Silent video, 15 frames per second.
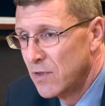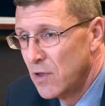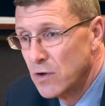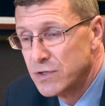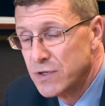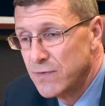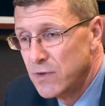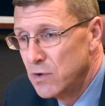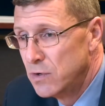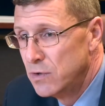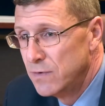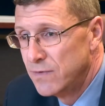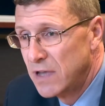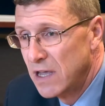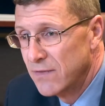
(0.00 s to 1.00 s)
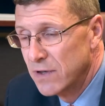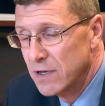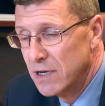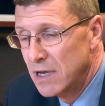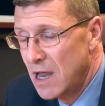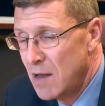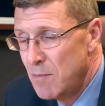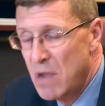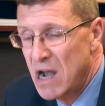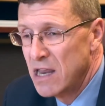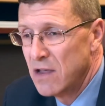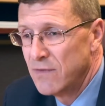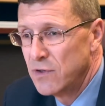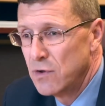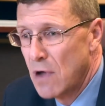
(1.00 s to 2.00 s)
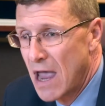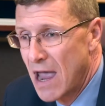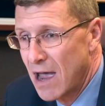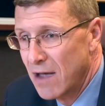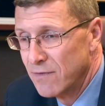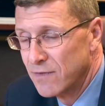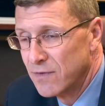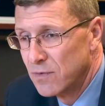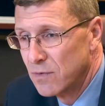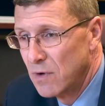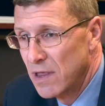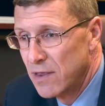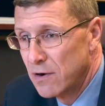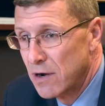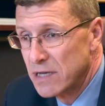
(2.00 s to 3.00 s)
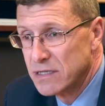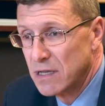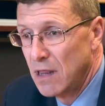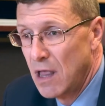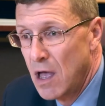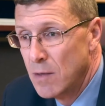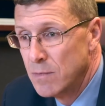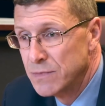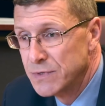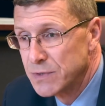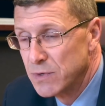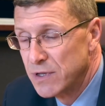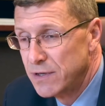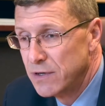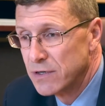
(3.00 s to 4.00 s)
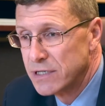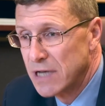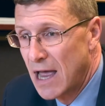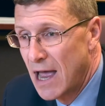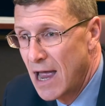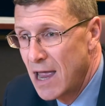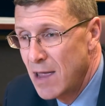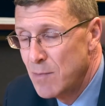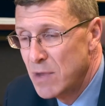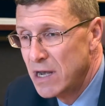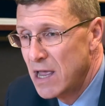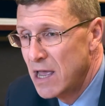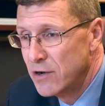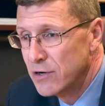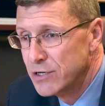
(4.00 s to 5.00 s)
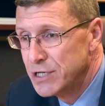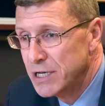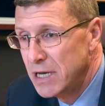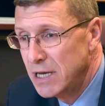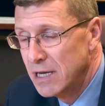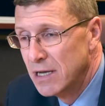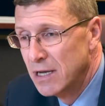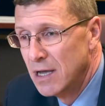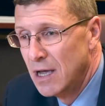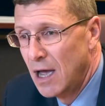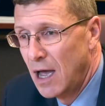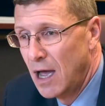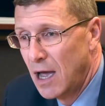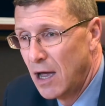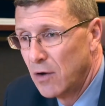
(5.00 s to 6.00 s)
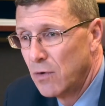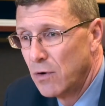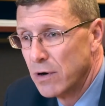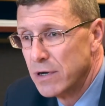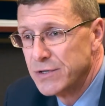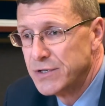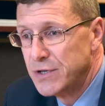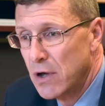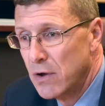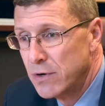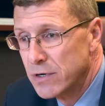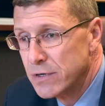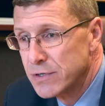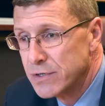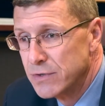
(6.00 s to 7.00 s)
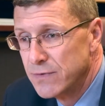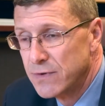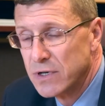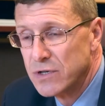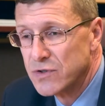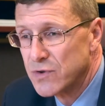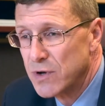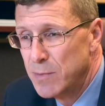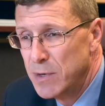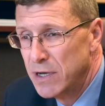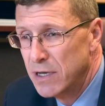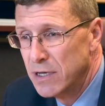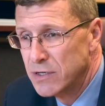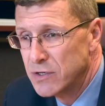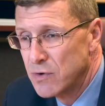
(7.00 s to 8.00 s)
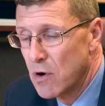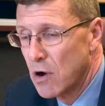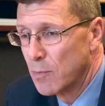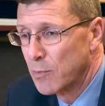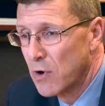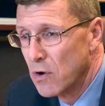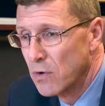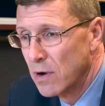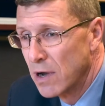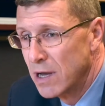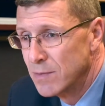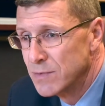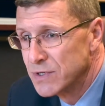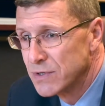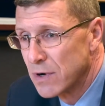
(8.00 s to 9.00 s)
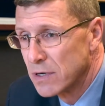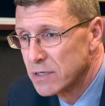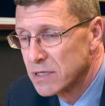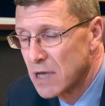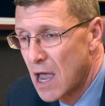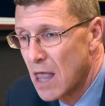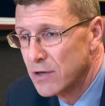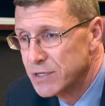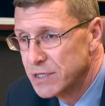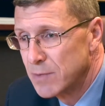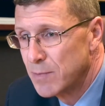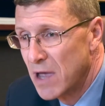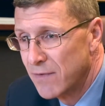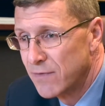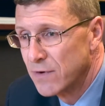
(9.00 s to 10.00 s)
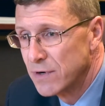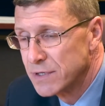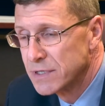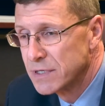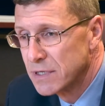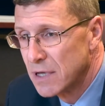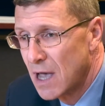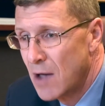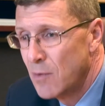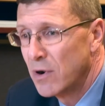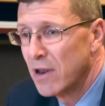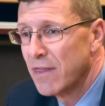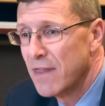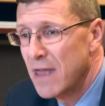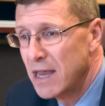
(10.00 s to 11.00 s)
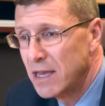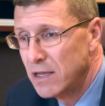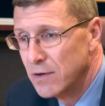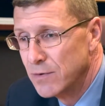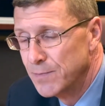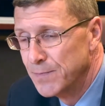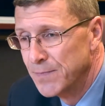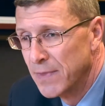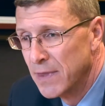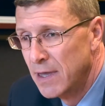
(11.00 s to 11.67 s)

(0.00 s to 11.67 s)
For those of you who've given, and many of you have, whether as alums with your time and energy, uh, or as donors who've contributed to our programs or our scholarship efforts, I want to thank you.